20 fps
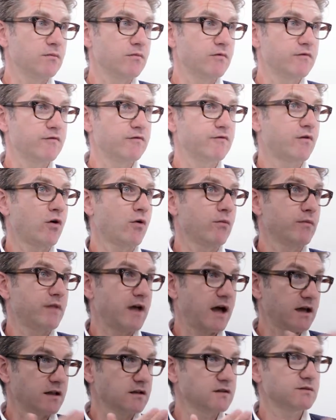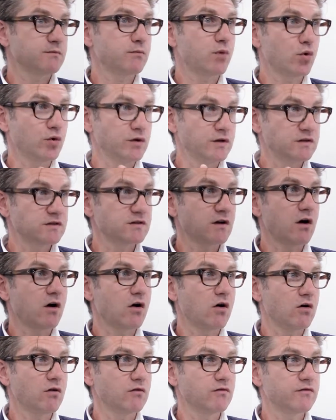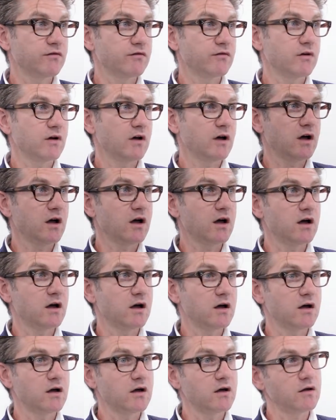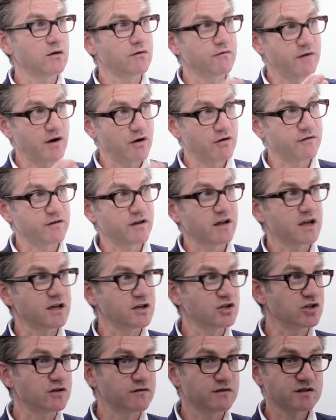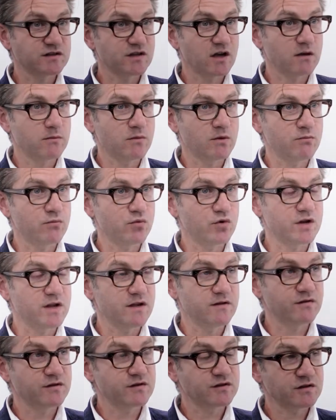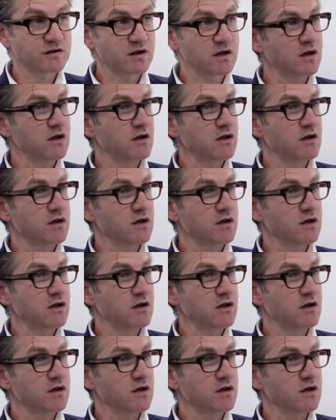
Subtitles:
from that point of verification of assignment briefs